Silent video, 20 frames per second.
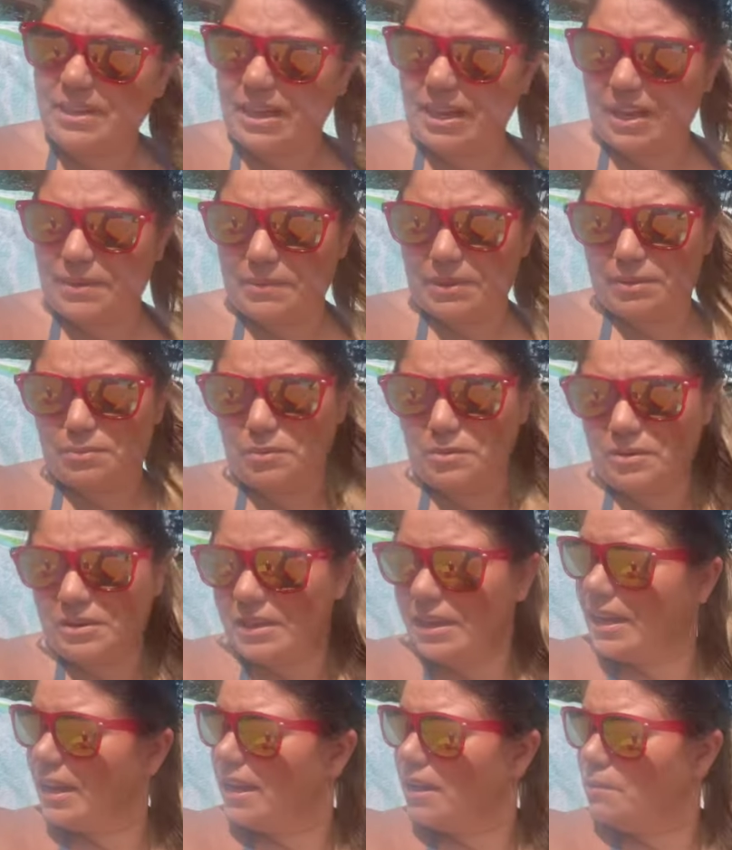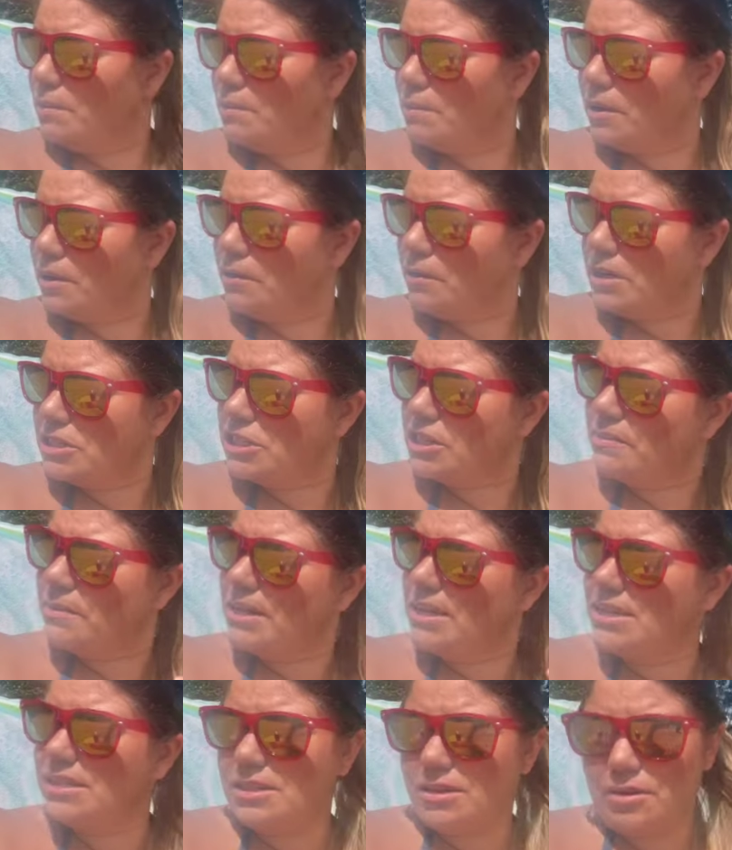I am at the pool, and people are watching
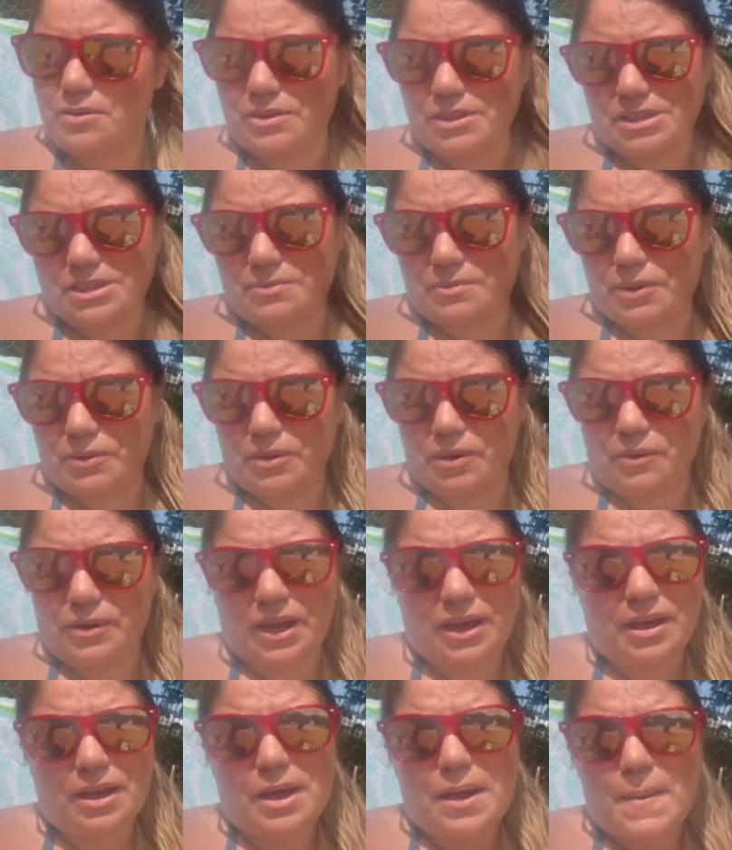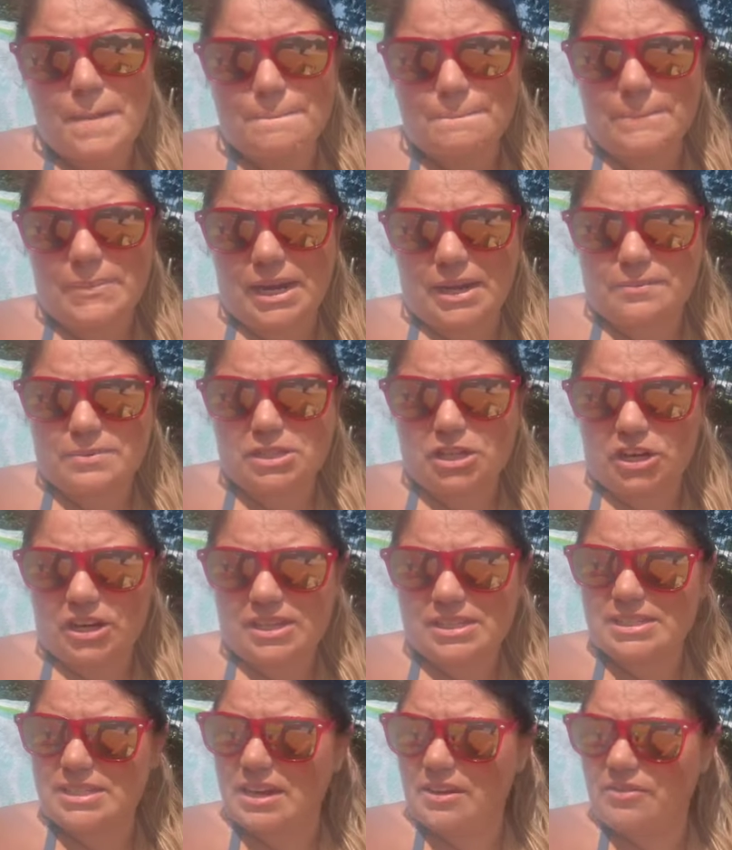me, so this is going to be real quick. But I'm
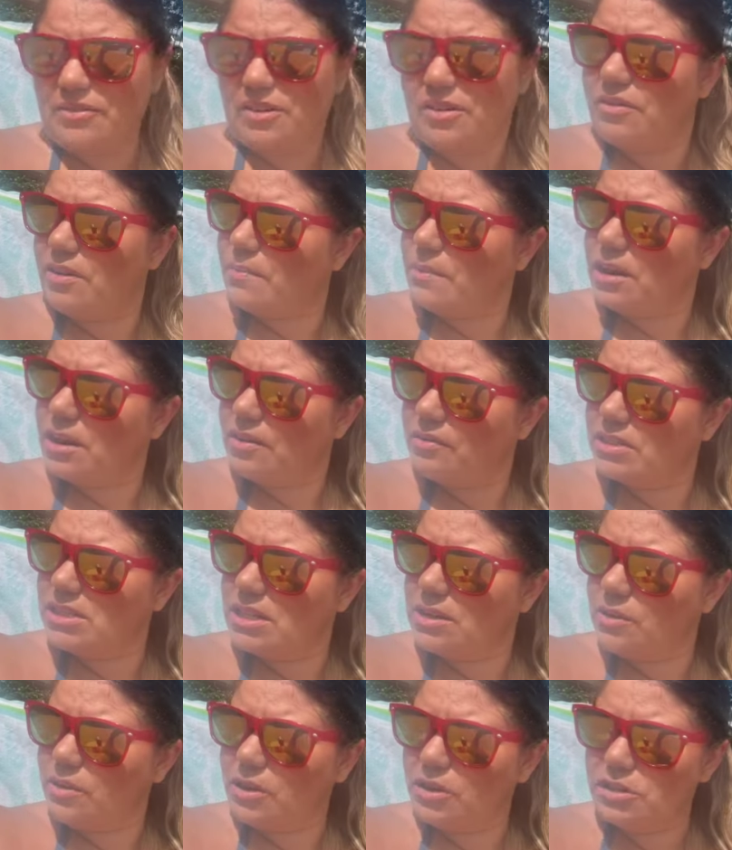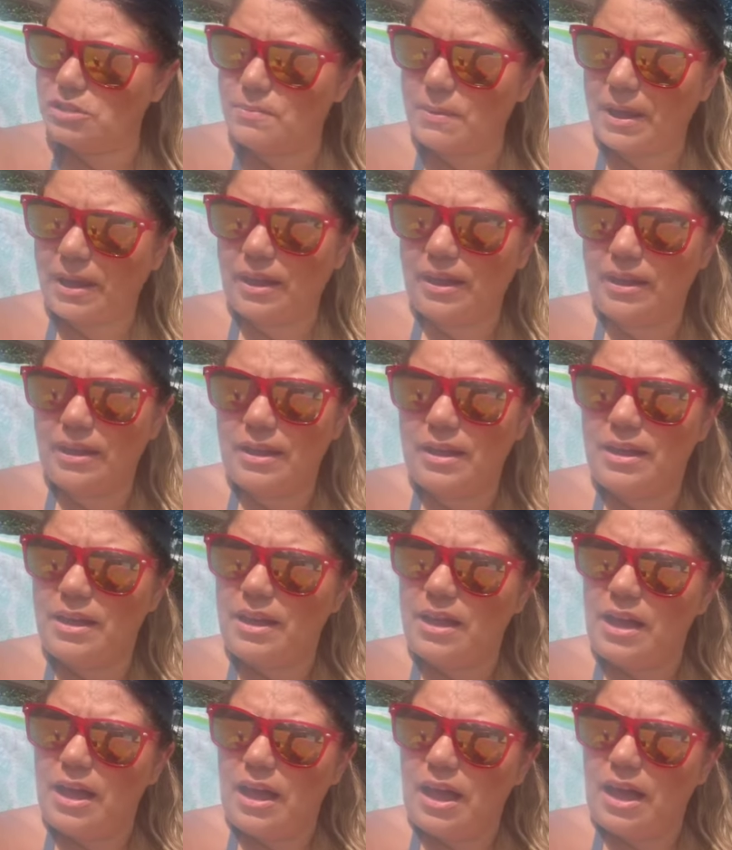starting Stef from the NovelTea Corners pick
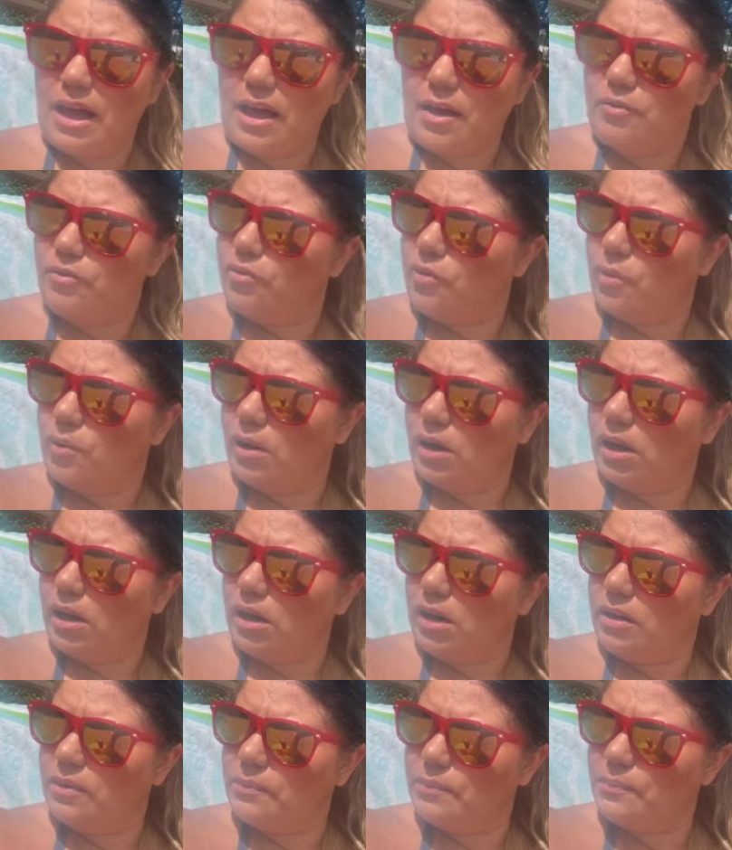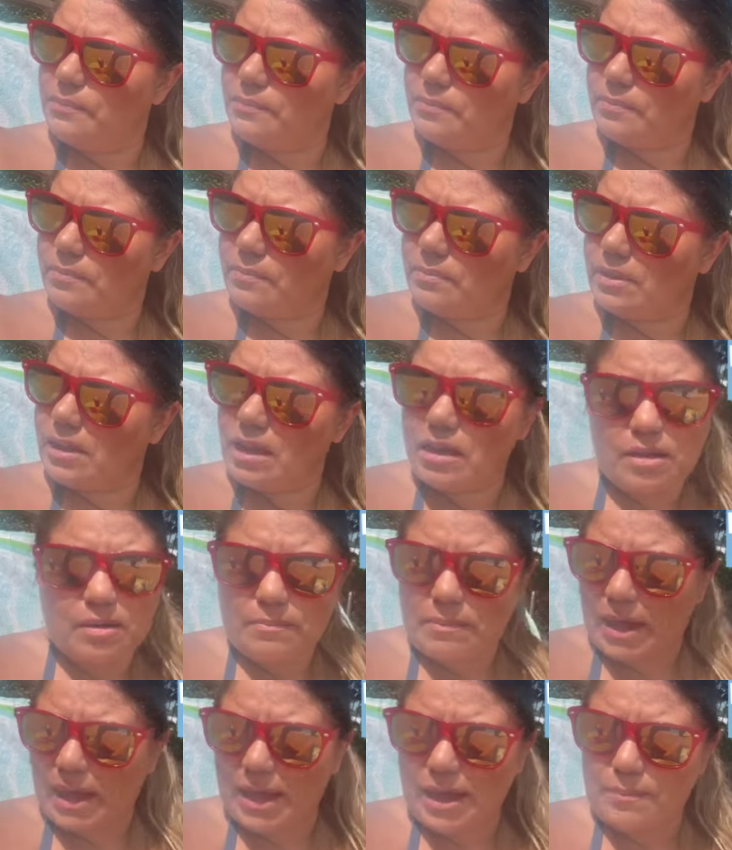for
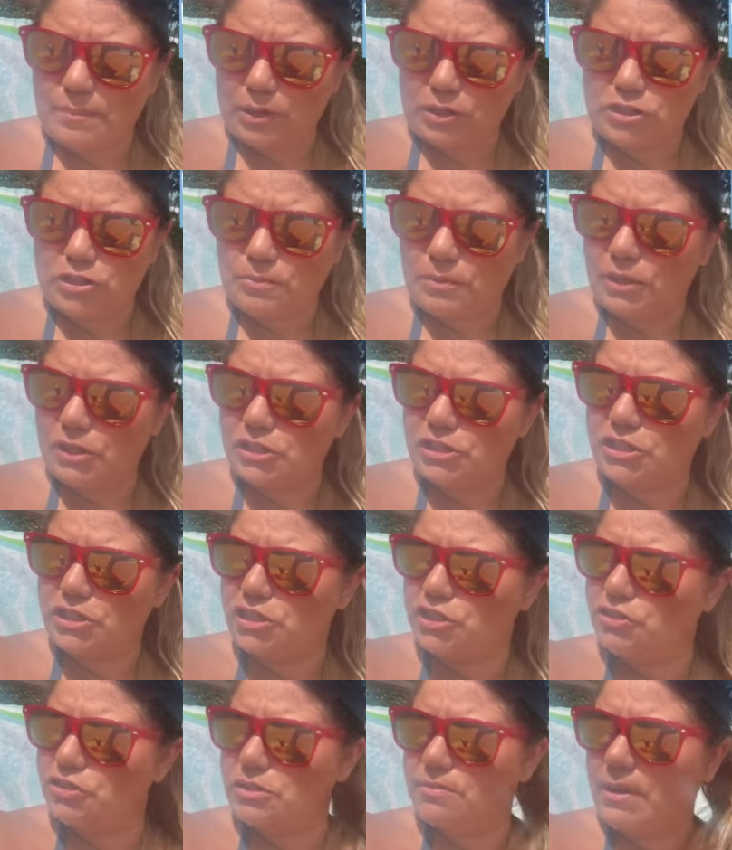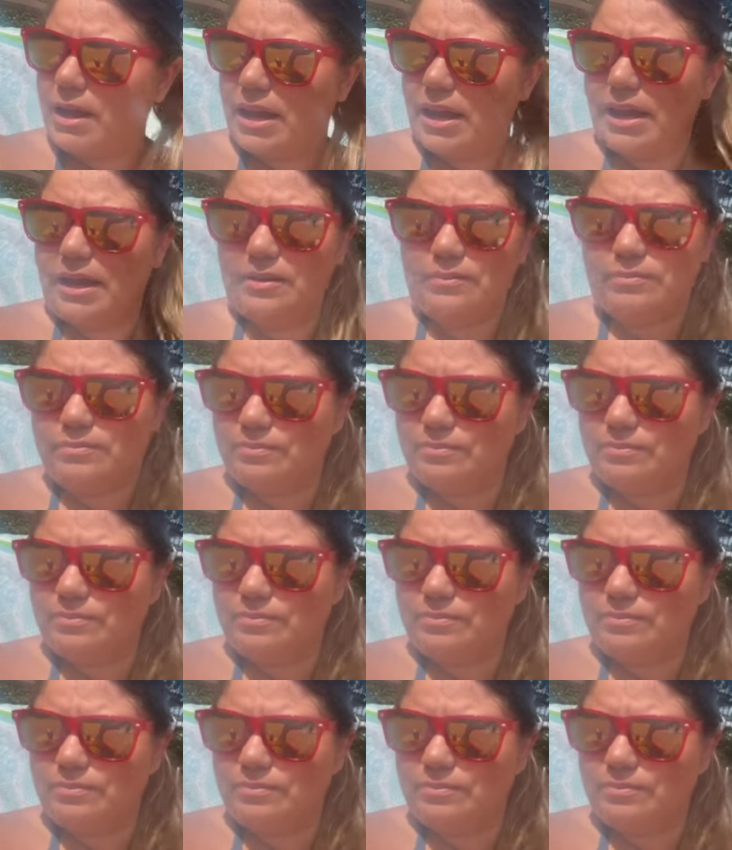my Booktubers Choose My